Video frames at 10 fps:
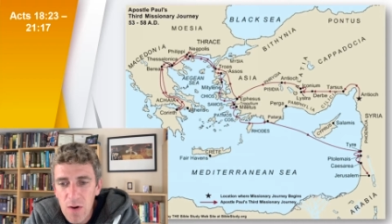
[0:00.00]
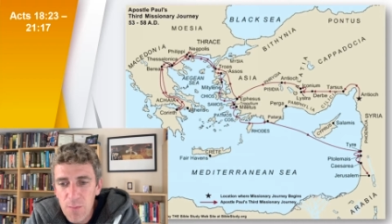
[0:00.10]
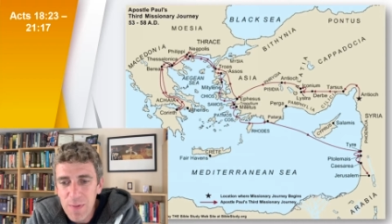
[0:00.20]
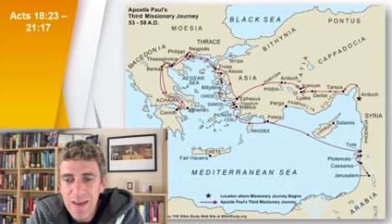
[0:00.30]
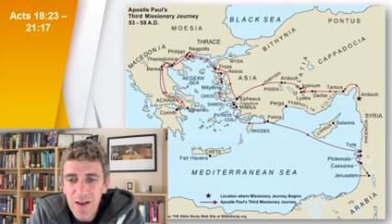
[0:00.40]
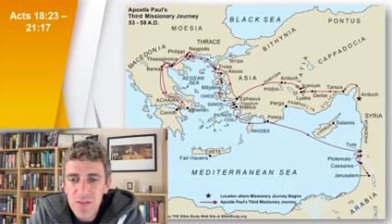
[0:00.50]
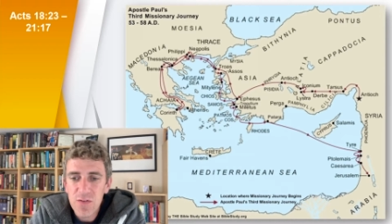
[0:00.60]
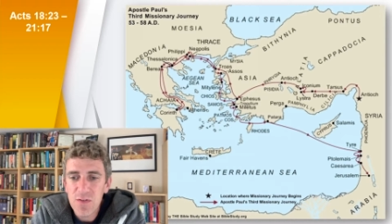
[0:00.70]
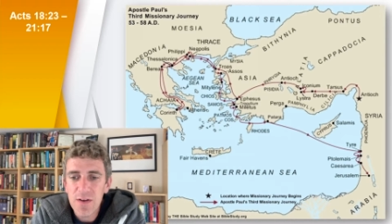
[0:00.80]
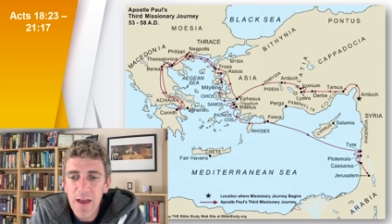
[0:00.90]
because
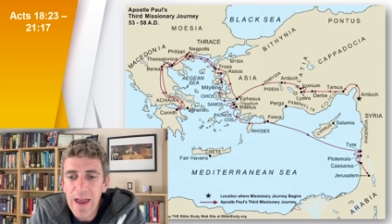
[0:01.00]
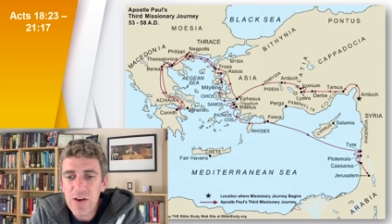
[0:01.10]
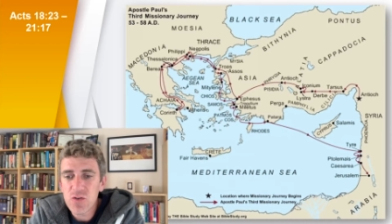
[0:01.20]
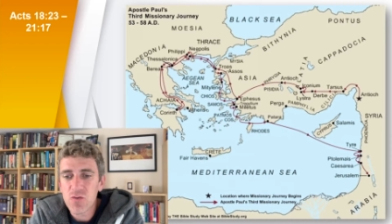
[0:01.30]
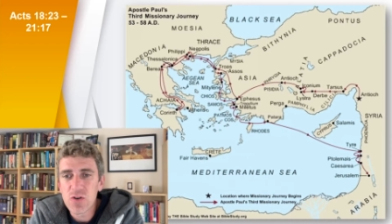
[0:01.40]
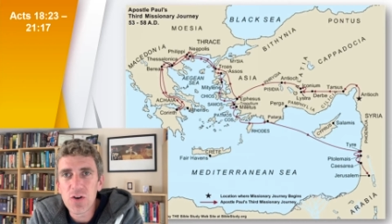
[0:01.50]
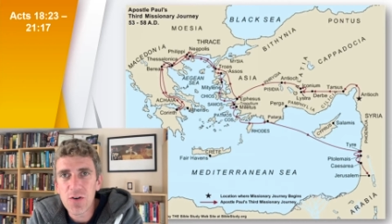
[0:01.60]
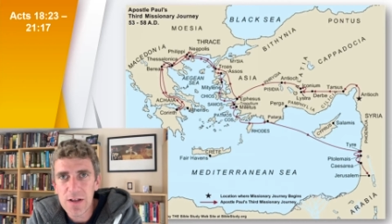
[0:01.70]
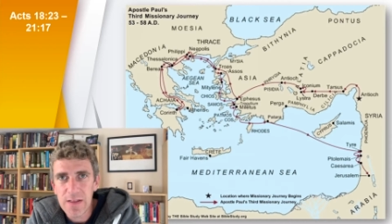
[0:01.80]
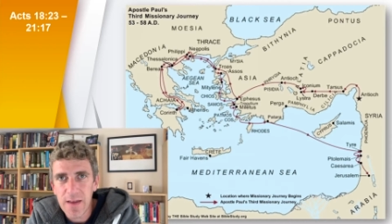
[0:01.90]
of the extra
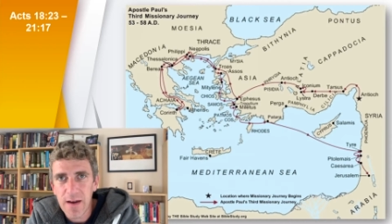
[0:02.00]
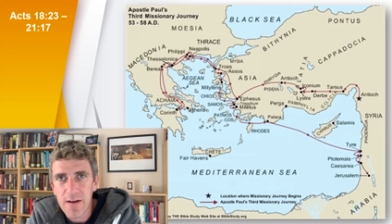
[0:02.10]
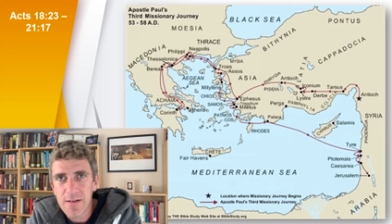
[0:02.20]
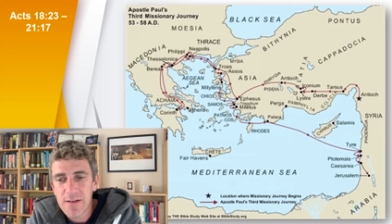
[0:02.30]
journey there,